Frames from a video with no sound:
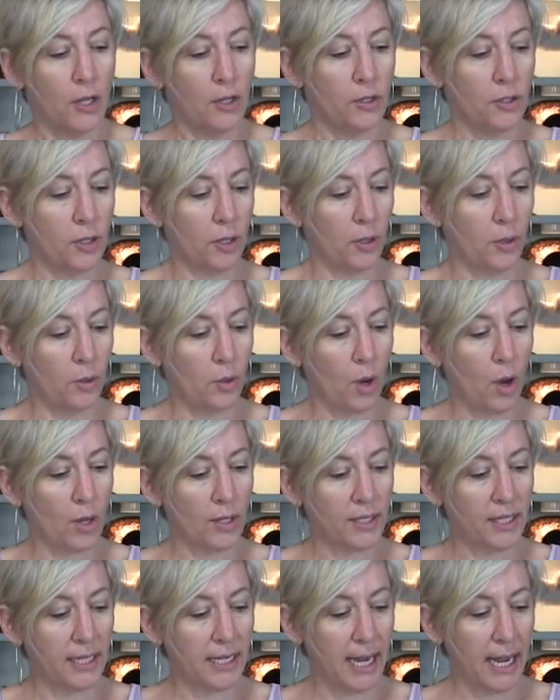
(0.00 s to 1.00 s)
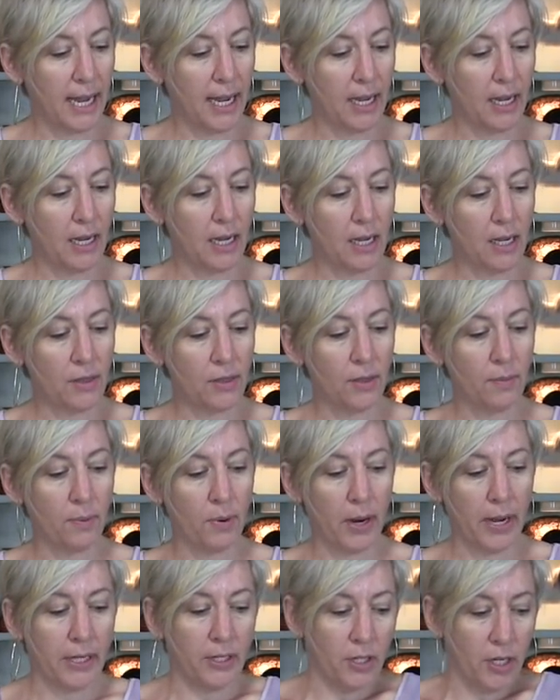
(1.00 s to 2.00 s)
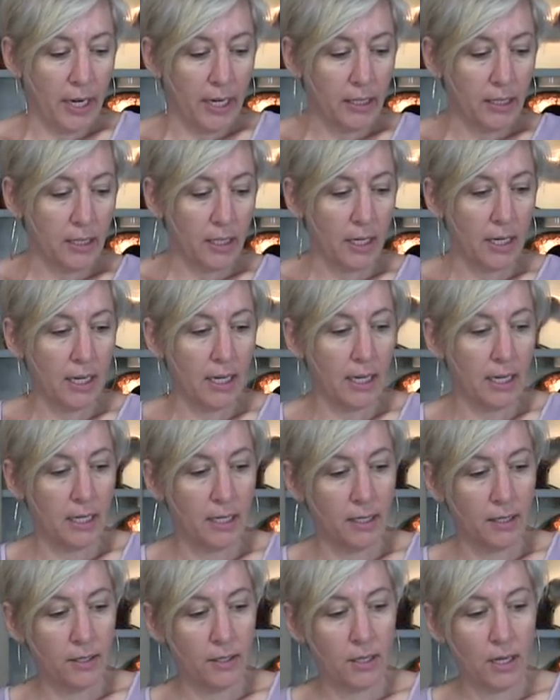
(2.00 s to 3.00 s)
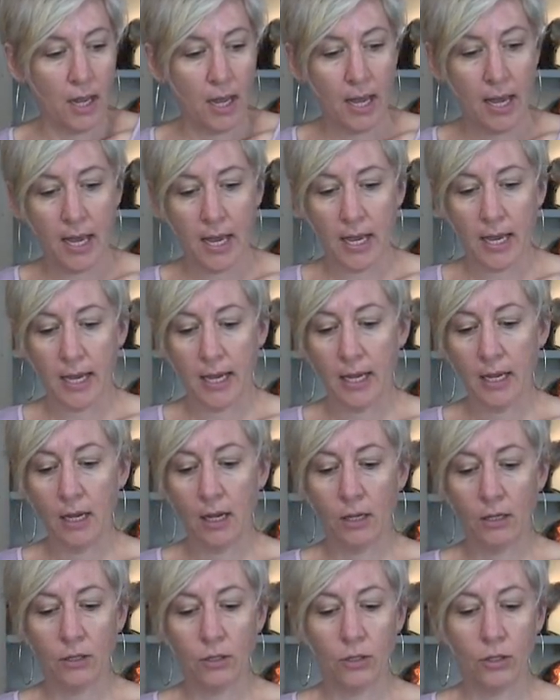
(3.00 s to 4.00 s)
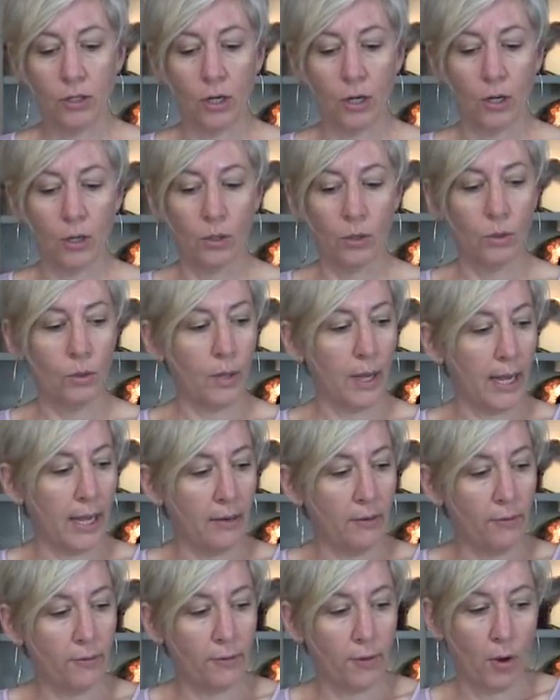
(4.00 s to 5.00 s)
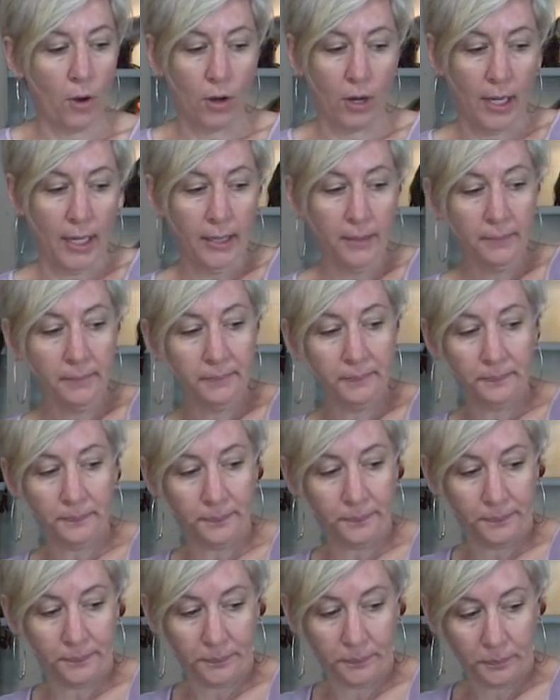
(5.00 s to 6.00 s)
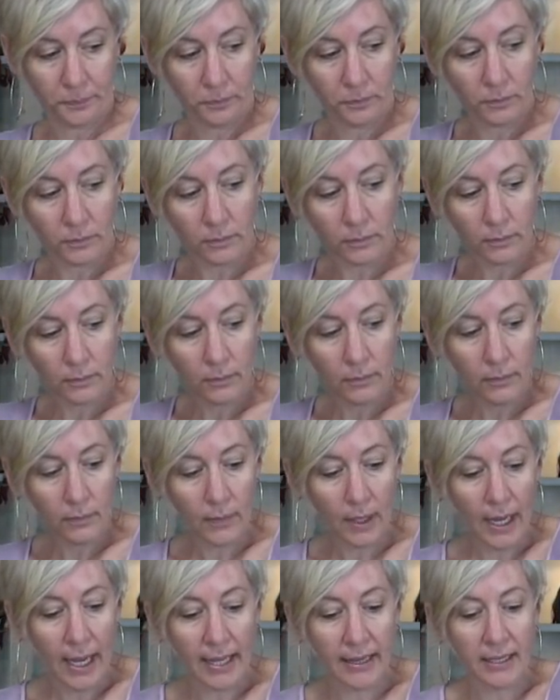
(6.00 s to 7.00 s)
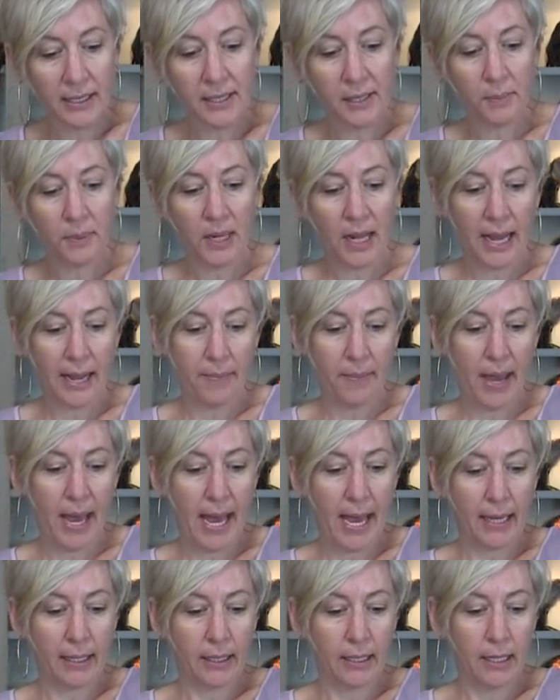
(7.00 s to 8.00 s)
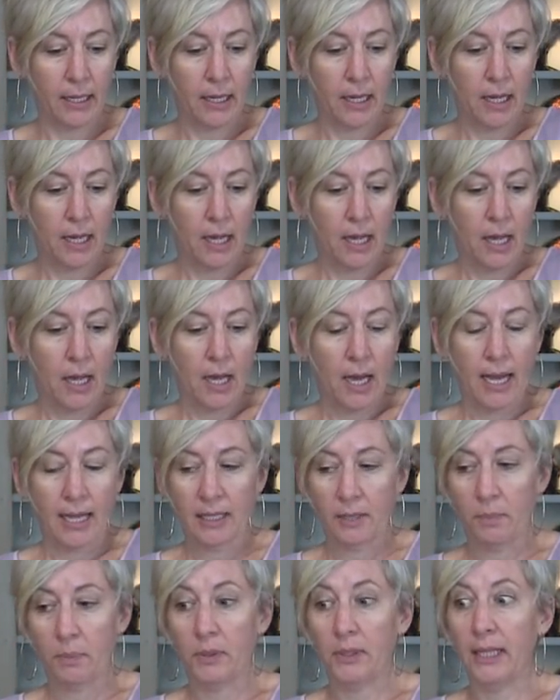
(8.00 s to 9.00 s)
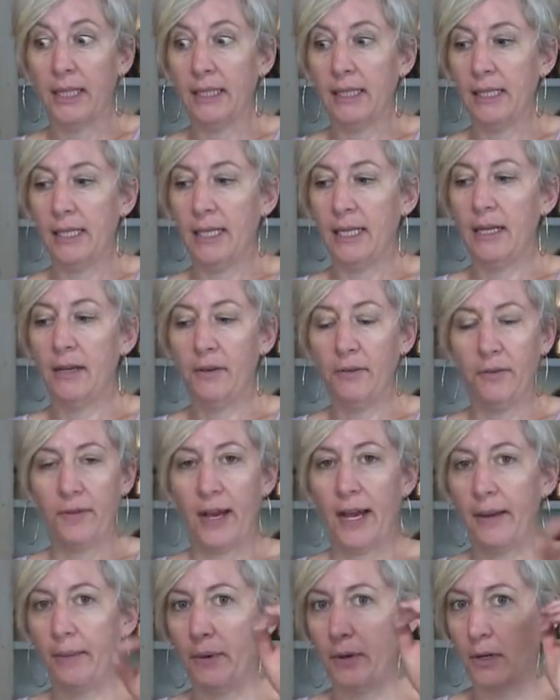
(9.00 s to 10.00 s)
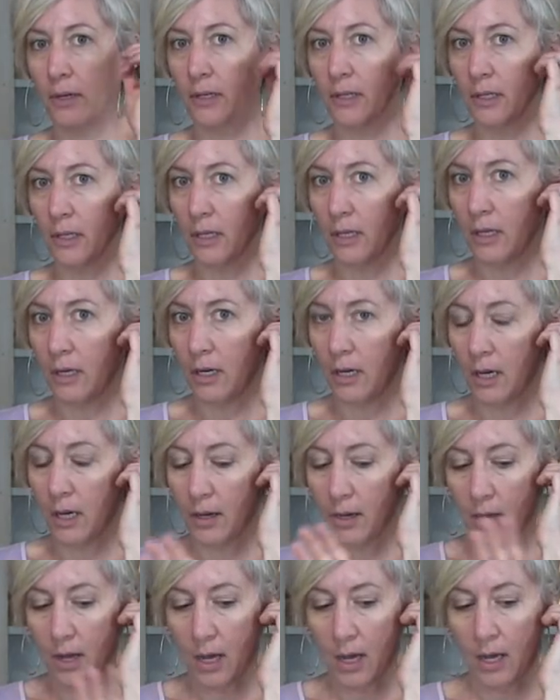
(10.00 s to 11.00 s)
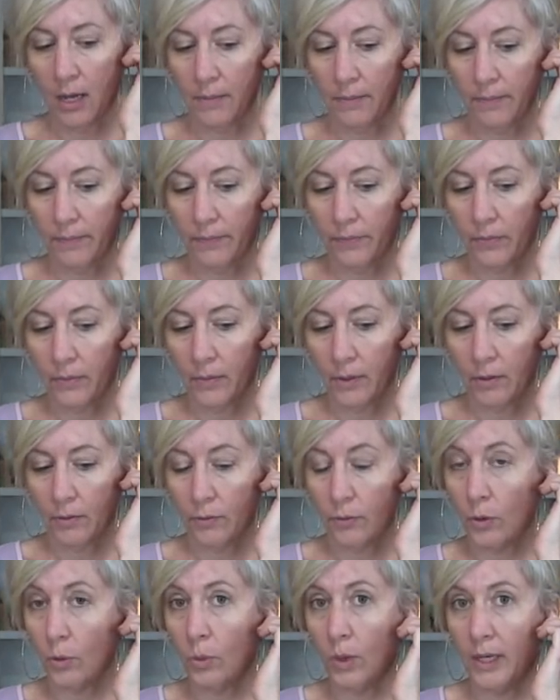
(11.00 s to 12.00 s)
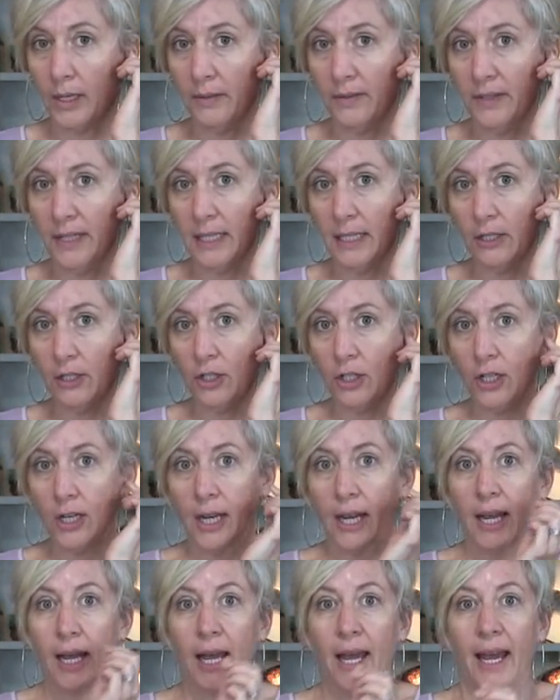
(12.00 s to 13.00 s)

So today the project is a doe and fawn, and the supply pack has plenty of fiber um, for one of each.